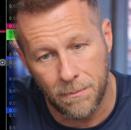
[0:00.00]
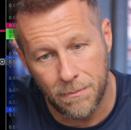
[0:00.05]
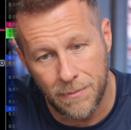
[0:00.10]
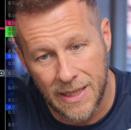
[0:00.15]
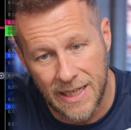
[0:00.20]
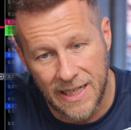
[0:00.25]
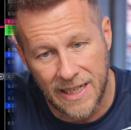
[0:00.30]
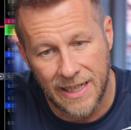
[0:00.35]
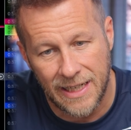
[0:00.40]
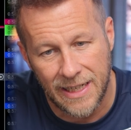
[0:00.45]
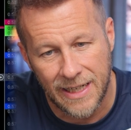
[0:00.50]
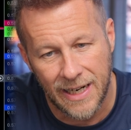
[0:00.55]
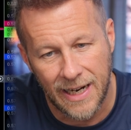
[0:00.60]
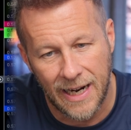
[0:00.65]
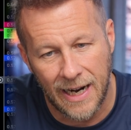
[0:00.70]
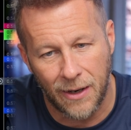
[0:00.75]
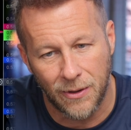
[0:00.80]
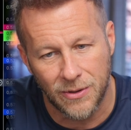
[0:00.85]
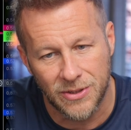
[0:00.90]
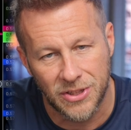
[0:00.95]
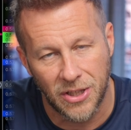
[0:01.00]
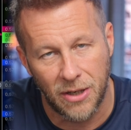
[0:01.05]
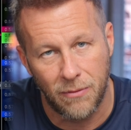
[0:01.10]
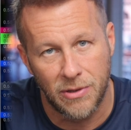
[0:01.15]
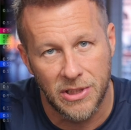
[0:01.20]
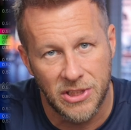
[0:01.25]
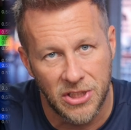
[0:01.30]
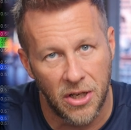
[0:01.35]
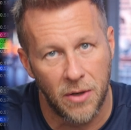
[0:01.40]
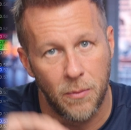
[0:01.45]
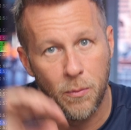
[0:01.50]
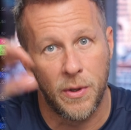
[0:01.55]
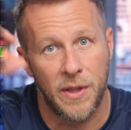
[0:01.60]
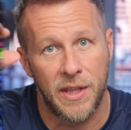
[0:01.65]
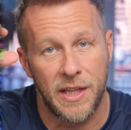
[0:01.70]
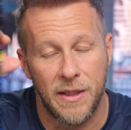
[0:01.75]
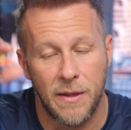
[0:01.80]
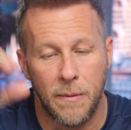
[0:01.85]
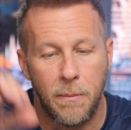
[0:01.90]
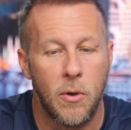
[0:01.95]
mini outside return
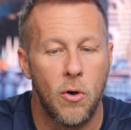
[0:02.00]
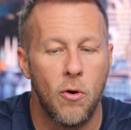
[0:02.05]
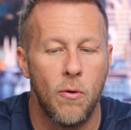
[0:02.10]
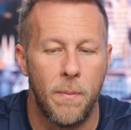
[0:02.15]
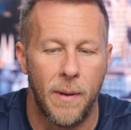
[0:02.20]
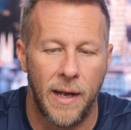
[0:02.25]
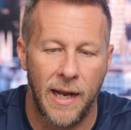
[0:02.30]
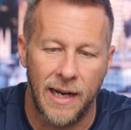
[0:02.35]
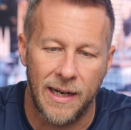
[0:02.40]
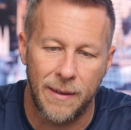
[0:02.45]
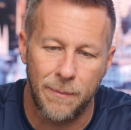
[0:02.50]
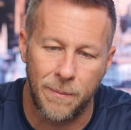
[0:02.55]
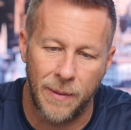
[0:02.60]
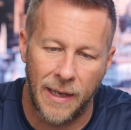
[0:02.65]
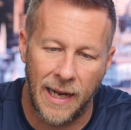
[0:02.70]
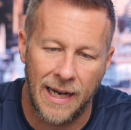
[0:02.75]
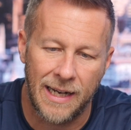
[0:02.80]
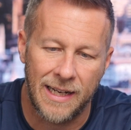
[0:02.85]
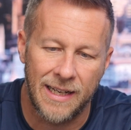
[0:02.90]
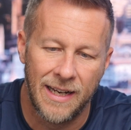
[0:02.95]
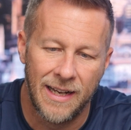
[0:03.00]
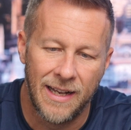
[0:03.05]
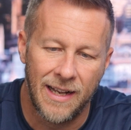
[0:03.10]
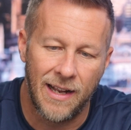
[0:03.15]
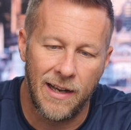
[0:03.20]
within the pullback back.